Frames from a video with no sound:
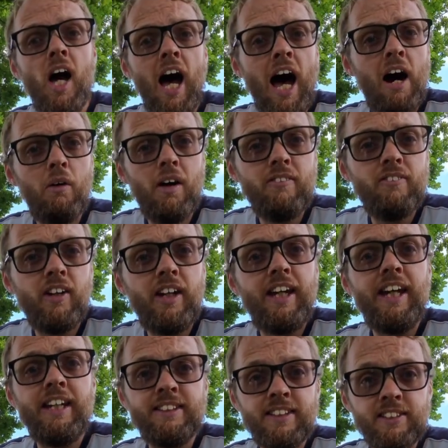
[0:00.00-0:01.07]
However,
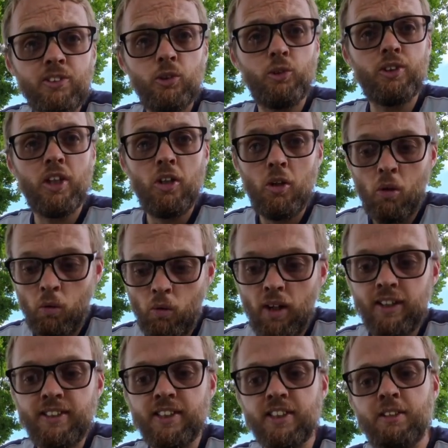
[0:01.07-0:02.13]
it is also
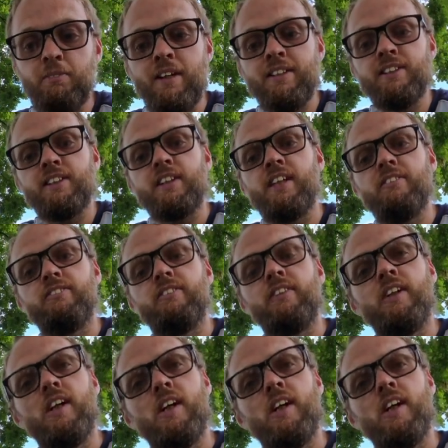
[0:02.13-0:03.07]
quite expensive.